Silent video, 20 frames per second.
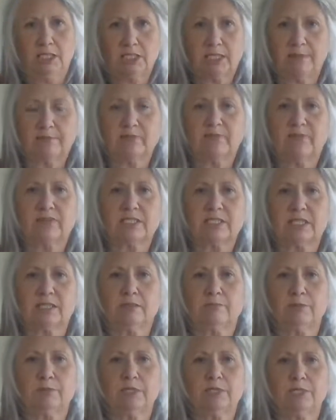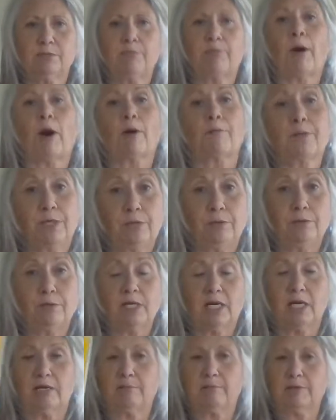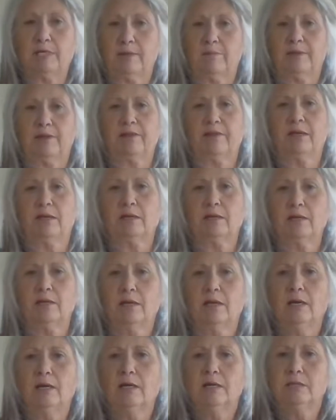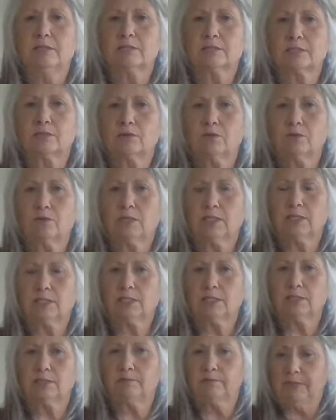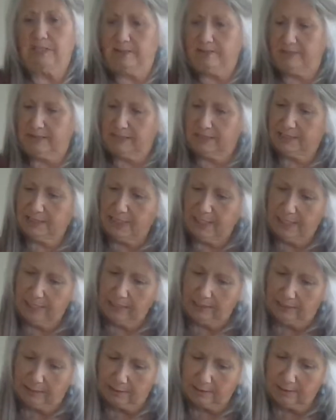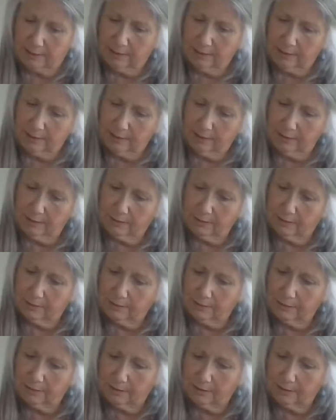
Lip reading: type of a celebration, barbecue type of thing. So a little bit of sunny. So,